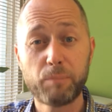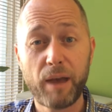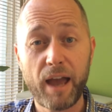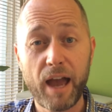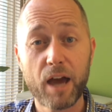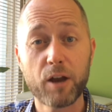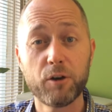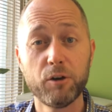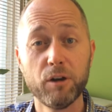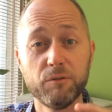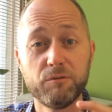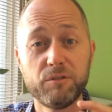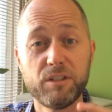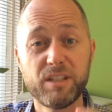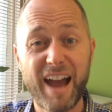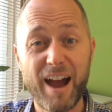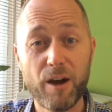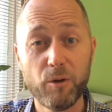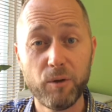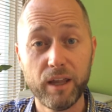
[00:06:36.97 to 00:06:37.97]
pattern of
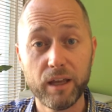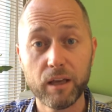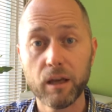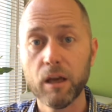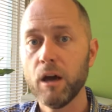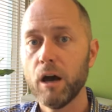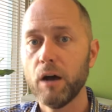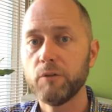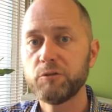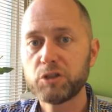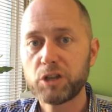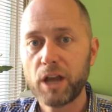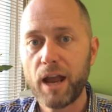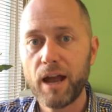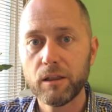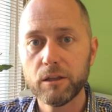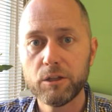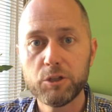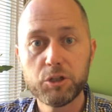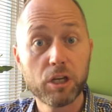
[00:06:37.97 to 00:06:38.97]
doubting, of
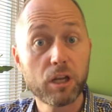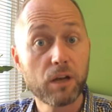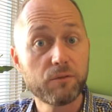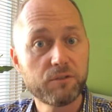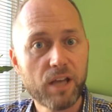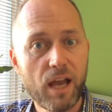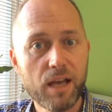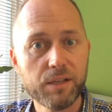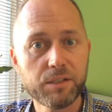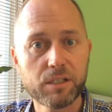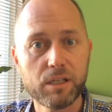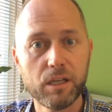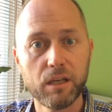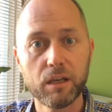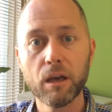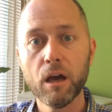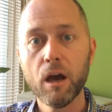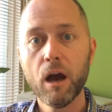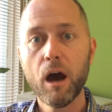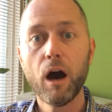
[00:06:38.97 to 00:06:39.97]
challenging, of testing,